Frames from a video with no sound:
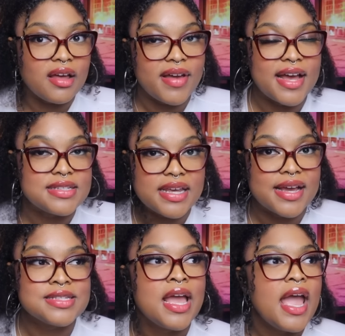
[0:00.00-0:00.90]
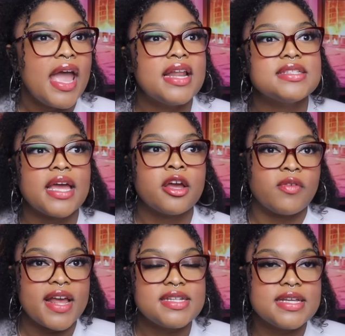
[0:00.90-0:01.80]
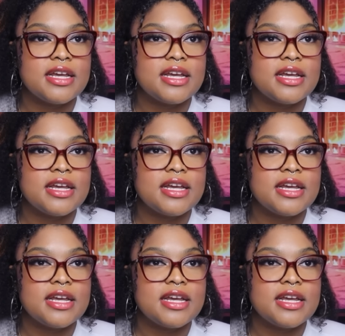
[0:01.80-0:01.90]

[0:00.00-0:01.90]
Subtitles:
have had sex. And it's like, granted,